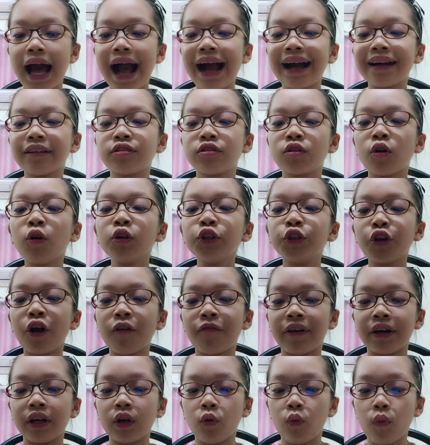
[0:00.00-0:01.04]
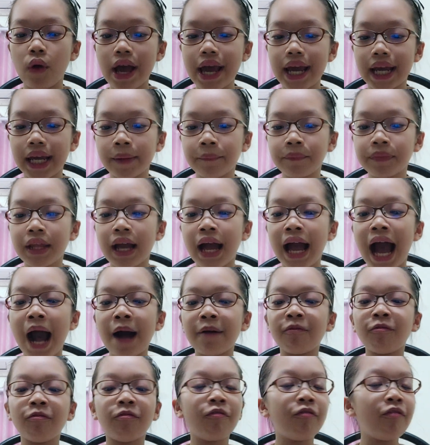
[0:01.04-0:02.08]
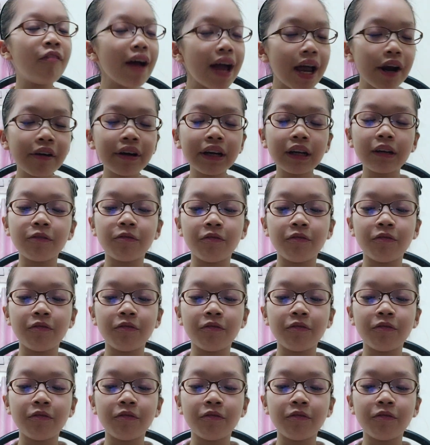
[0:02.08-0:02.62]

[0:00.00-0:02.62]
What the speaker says: I told you I'd find a way. I'm very,